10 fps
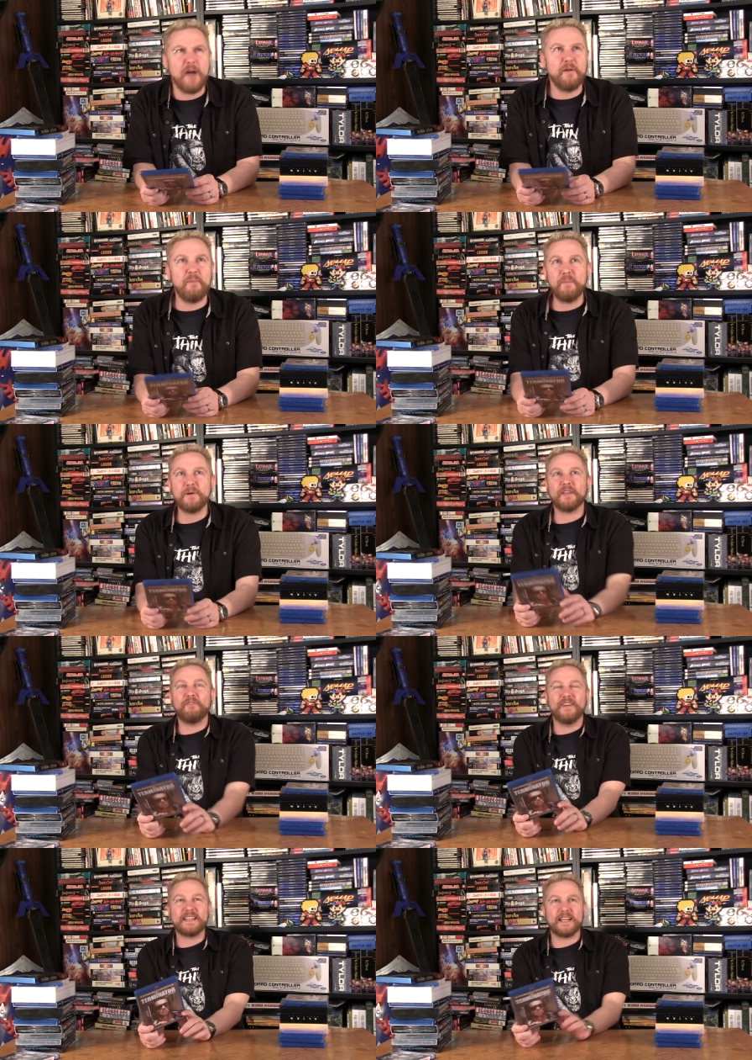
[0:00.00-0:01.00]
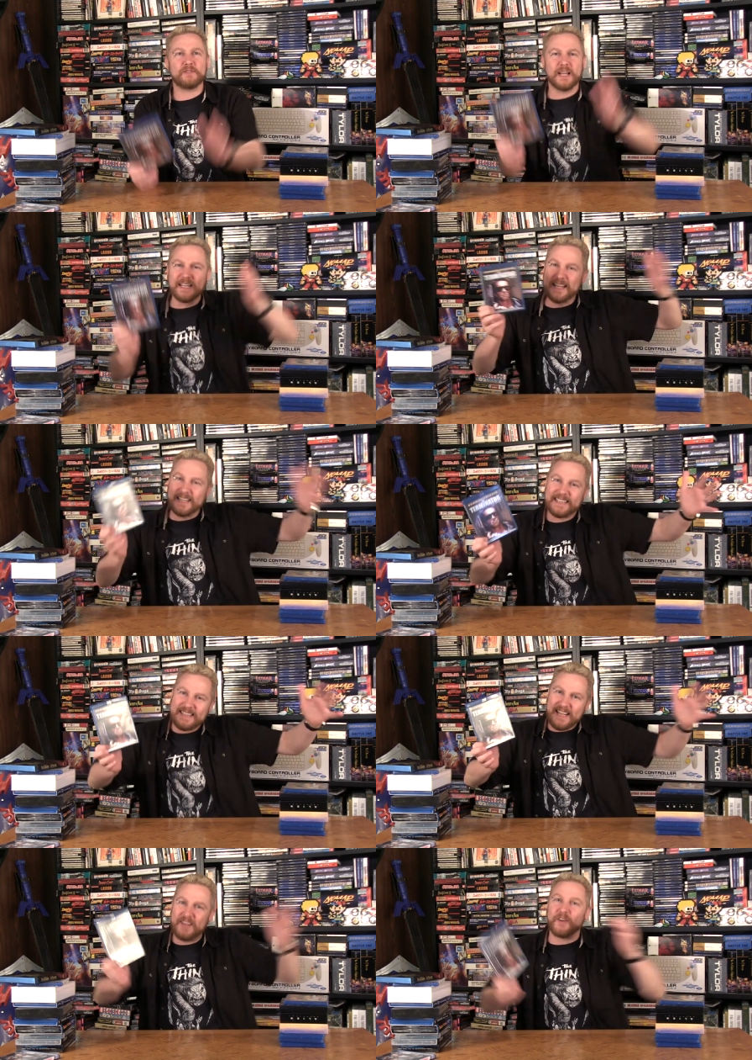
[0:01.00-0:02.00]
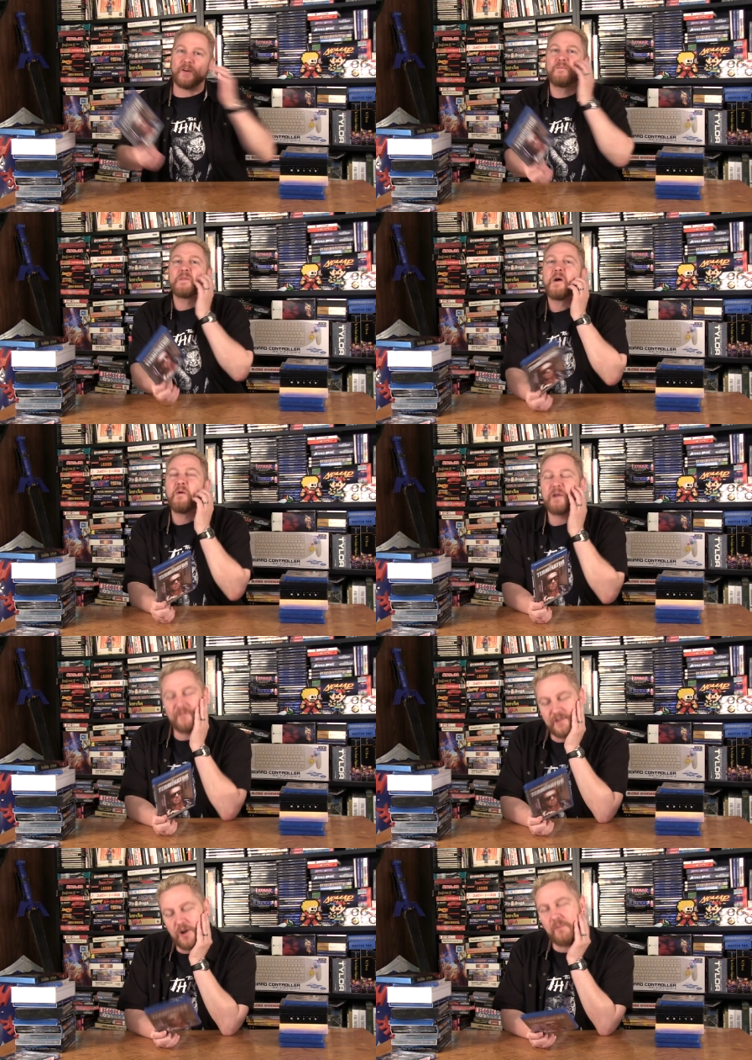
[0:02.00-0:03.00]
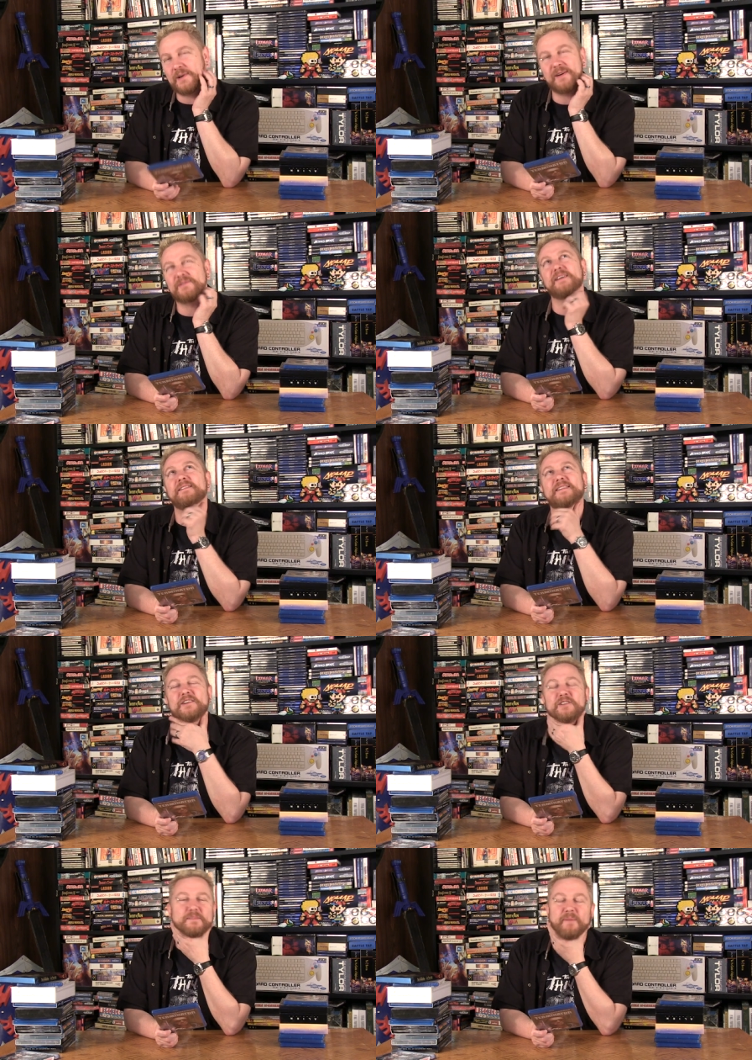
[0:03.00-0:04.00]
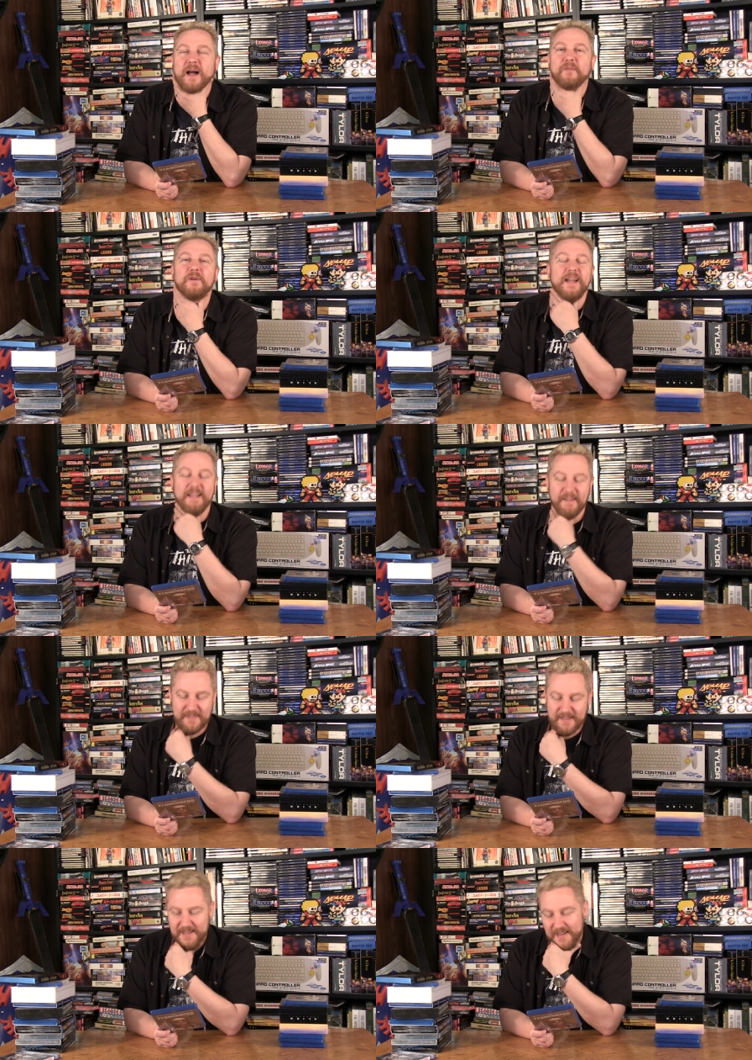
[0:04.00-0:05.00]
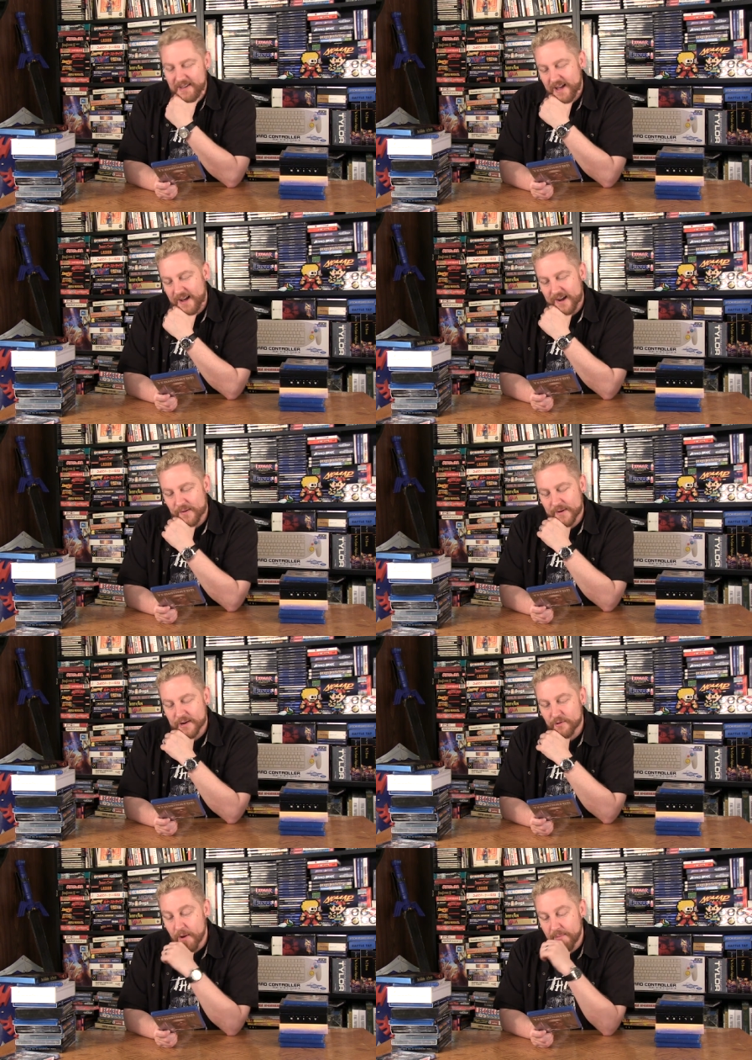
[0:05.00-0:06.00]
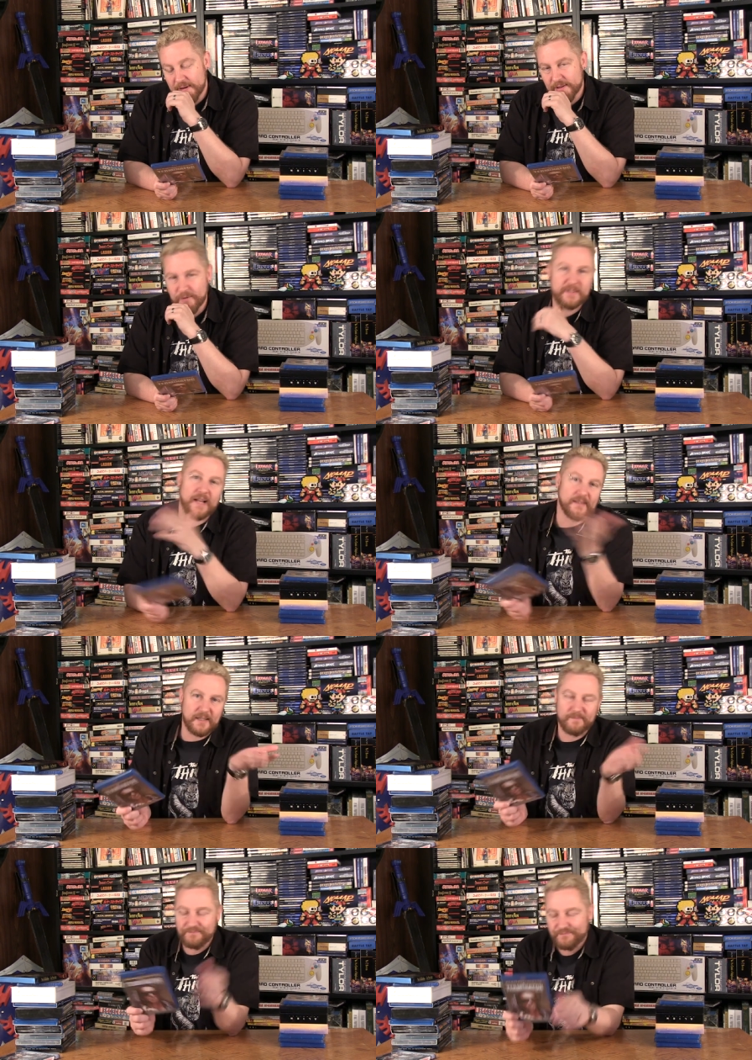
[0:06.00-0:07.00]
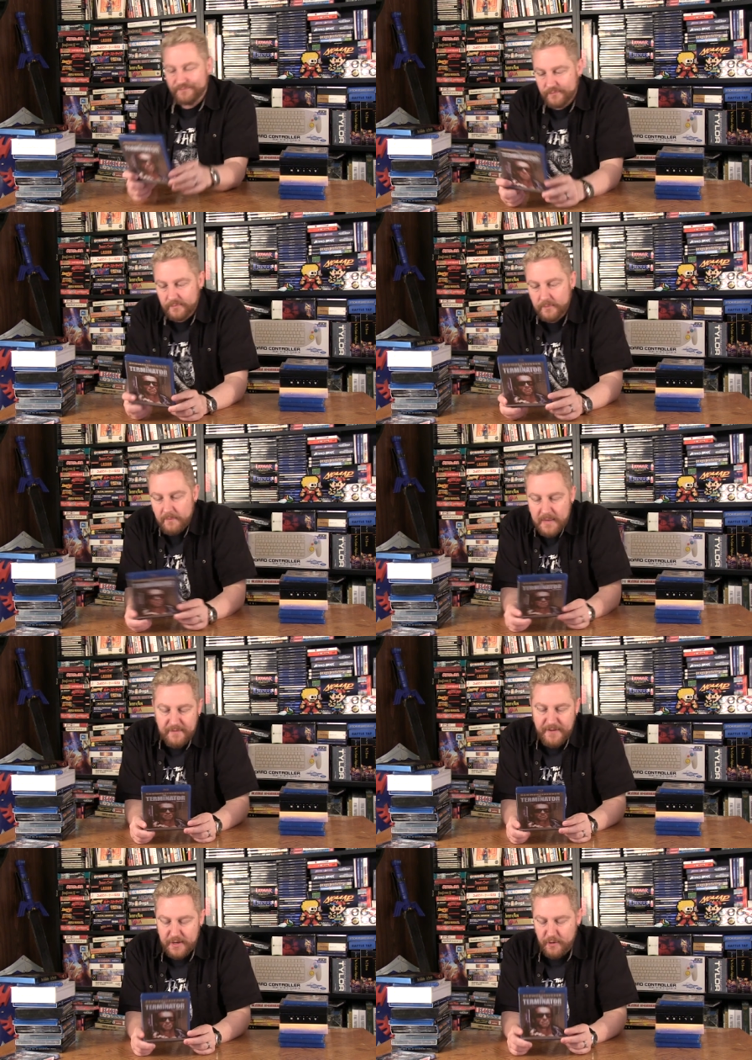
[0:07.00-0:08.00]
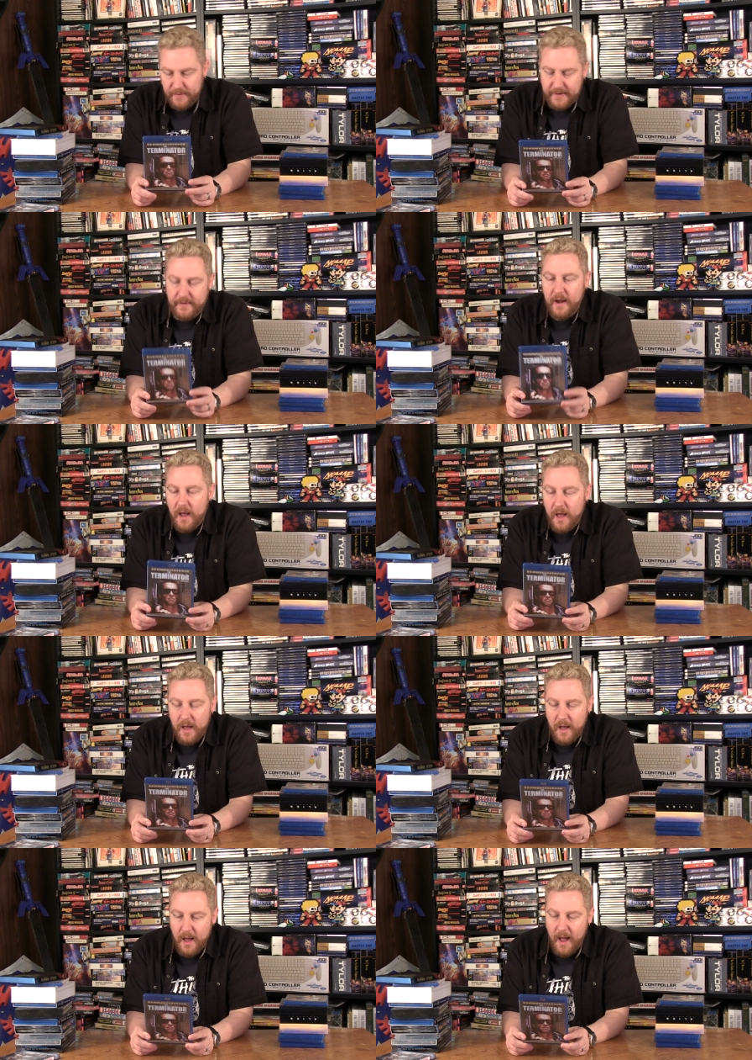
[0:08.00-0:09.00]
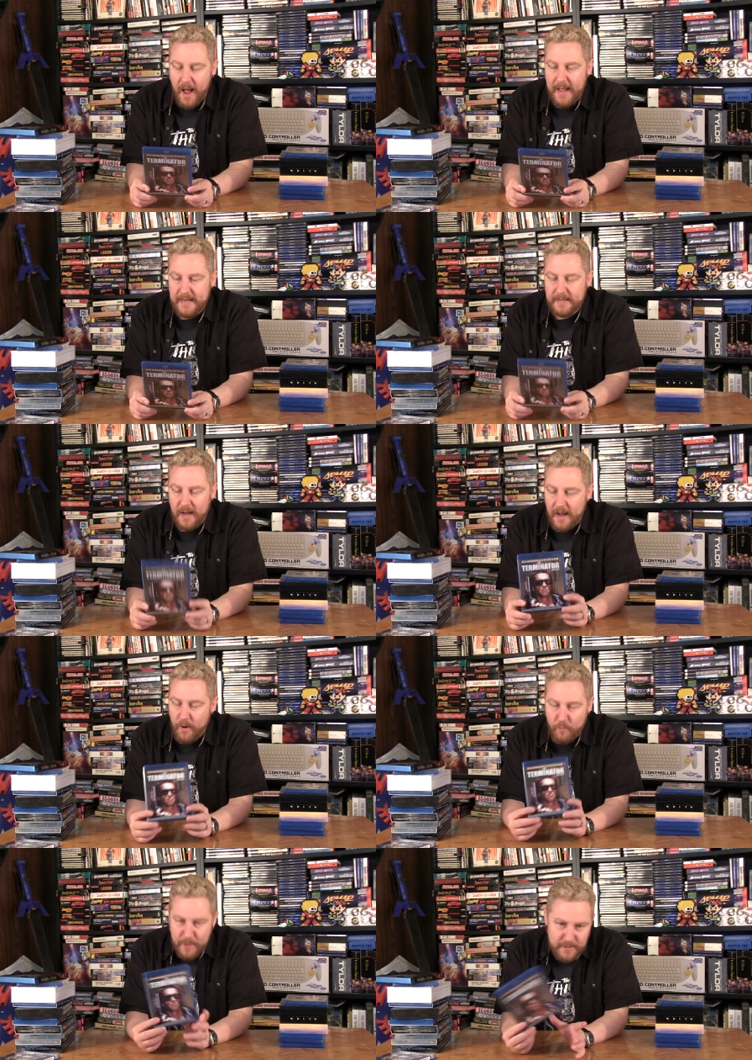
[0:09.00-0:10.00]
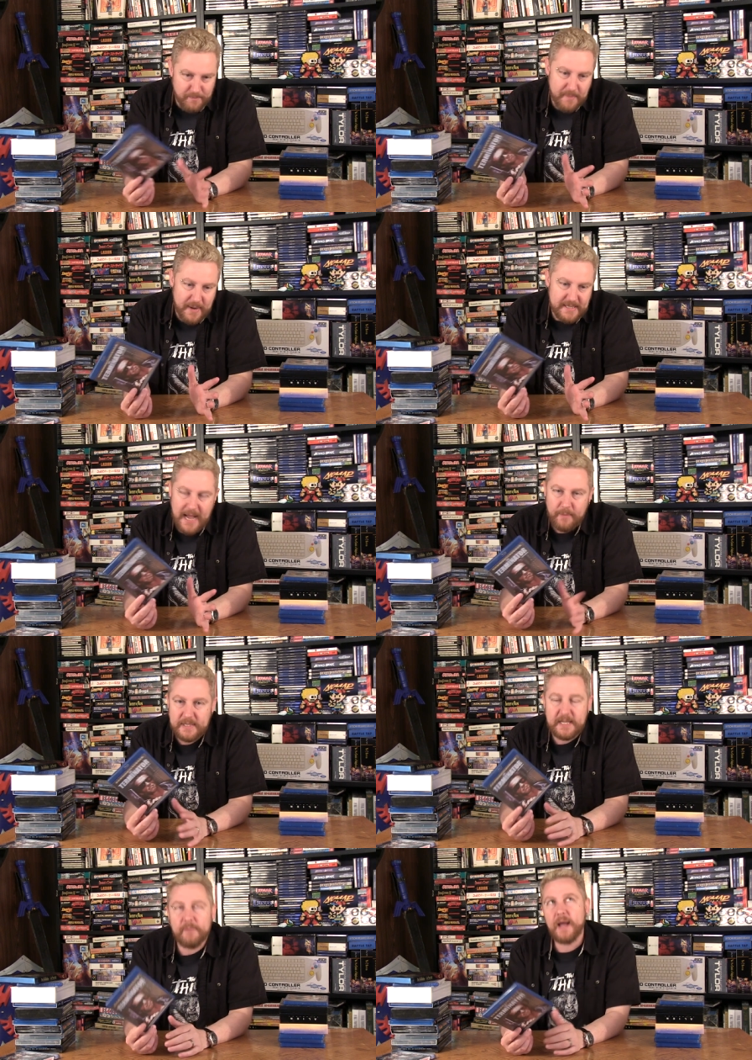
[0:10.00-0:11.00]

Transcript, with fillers: I remember the funny thing it was a little theater when it first opened. It was a theater just by where I lived uh, when I grew up in North Delta, in Vancouver here, and we, me and my dad went to see.